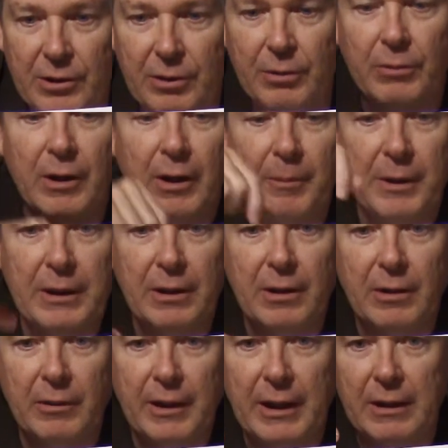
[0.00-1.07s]
you want me to
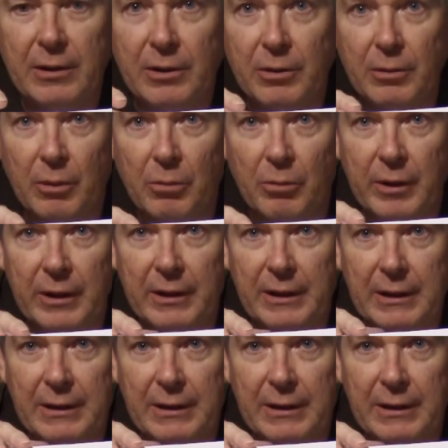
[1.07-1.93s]
go ahead and do a really